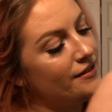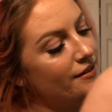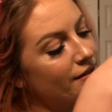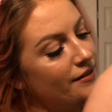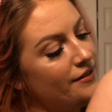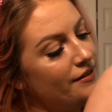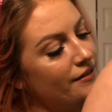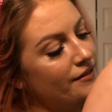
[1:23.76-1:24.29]

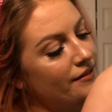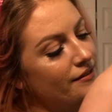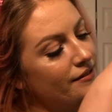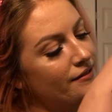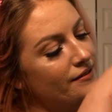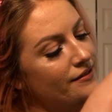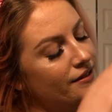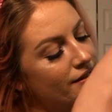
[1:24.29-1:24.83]

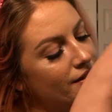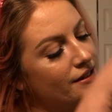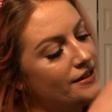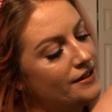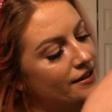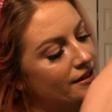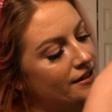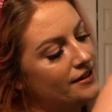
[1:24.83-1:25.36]
Oh,
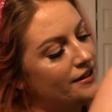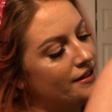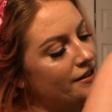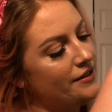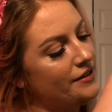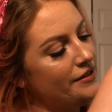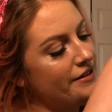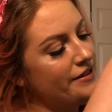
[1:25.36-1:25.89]

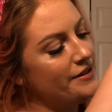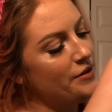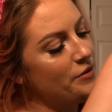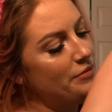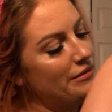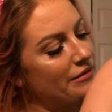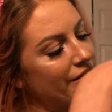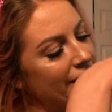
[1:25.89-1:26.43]
oh, it's so
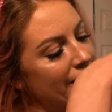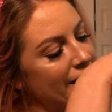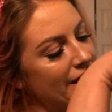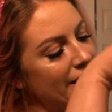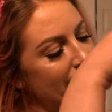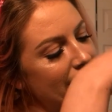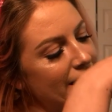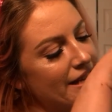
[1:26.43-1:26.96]

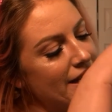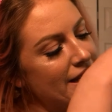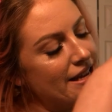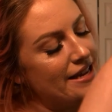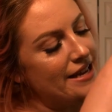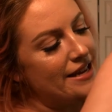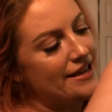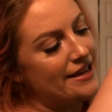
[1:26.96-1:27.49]

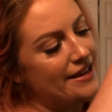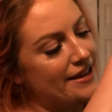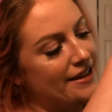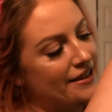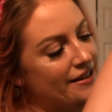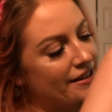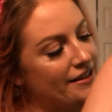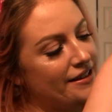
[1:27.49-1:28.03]

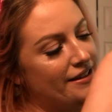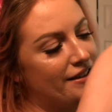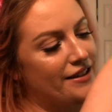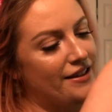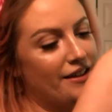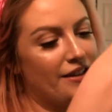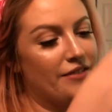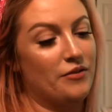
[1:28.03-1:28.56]
pretty.
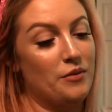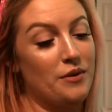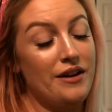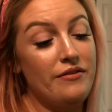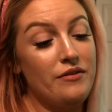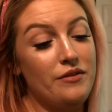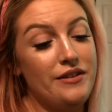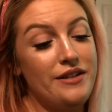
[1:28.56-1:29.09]
For
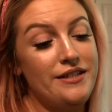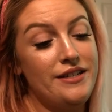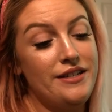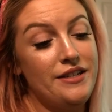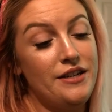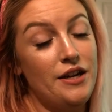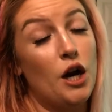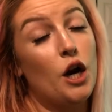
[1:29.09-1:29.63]
whatever
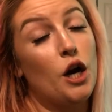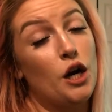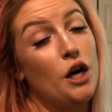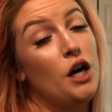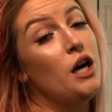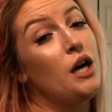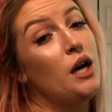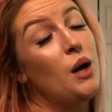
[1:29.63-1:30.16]
reason,
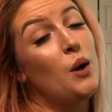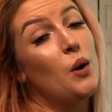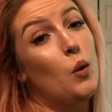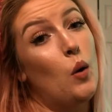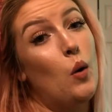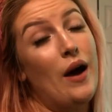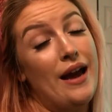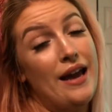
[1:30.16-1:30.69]
her
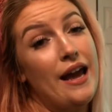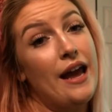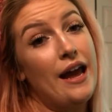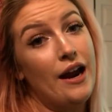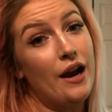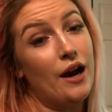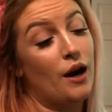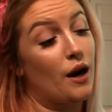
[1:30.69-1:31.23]
white
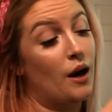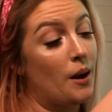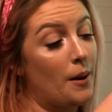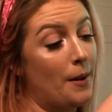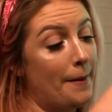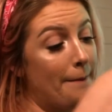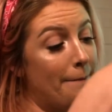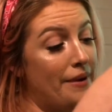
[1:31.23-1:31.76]
hair
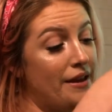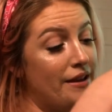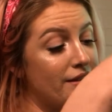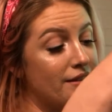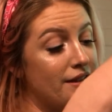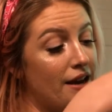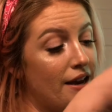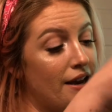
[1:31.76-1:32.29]

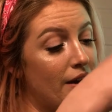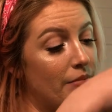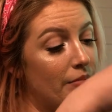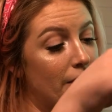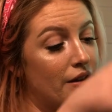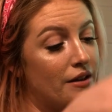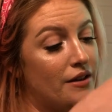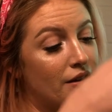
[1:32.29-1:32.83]
picks
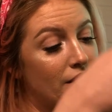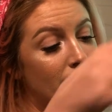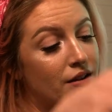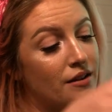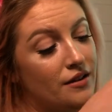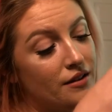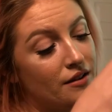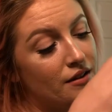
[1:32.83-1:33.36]
up
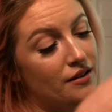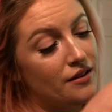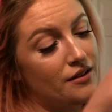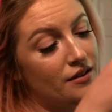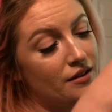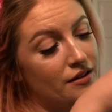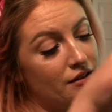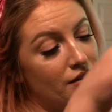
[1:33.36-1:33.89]

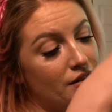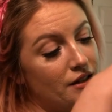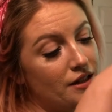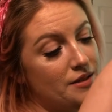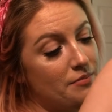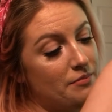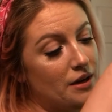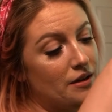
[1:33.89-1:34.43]

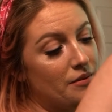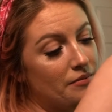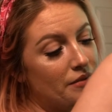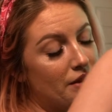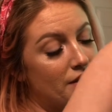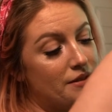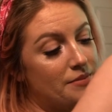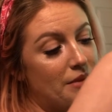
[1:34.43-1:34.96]
this perp
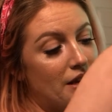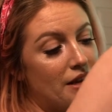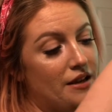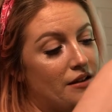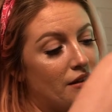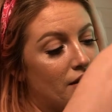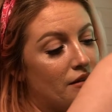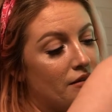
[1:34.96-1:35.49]
this
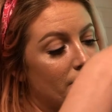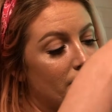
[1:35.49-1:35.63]
pink.